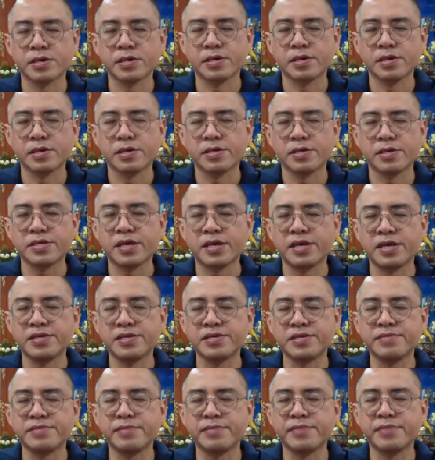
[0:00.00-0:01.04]
Sense
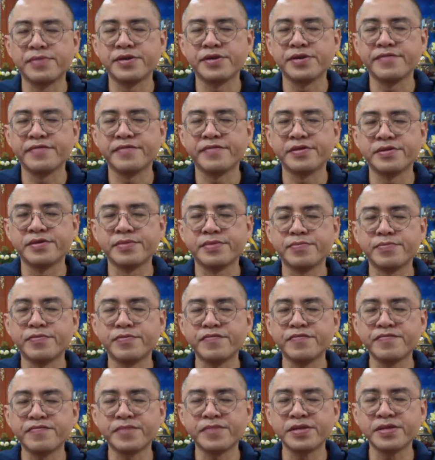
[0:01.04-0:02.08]
maybe even the
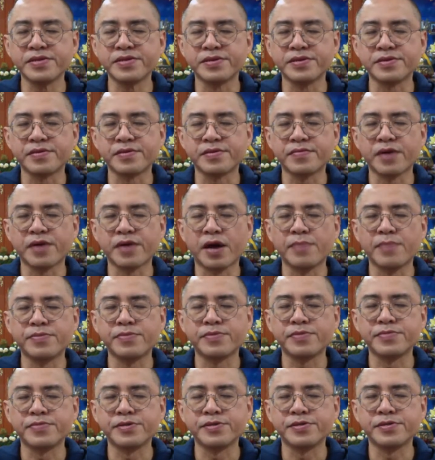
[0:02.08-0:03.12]
movements of the
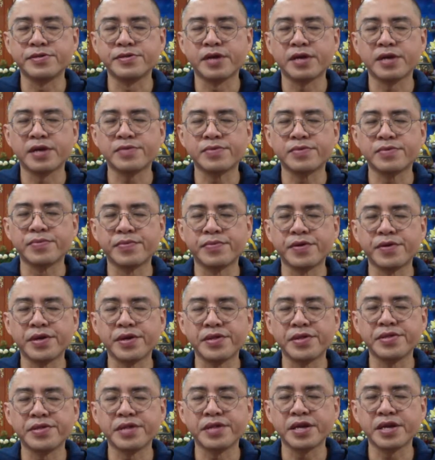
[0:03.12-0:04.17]
abdomen as we
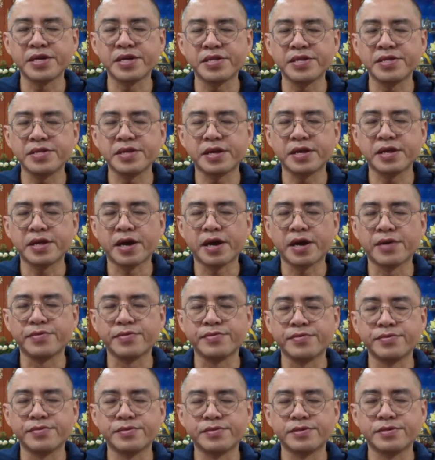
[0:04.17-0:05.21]
breathe in and
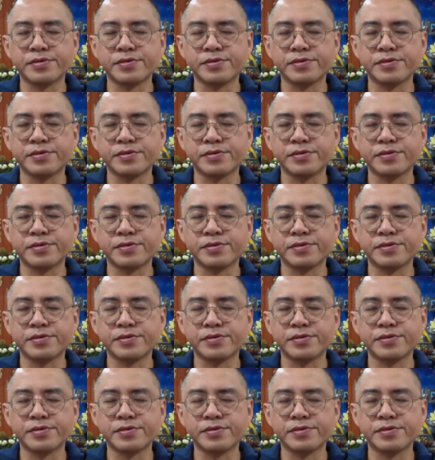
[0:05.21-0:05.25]
out.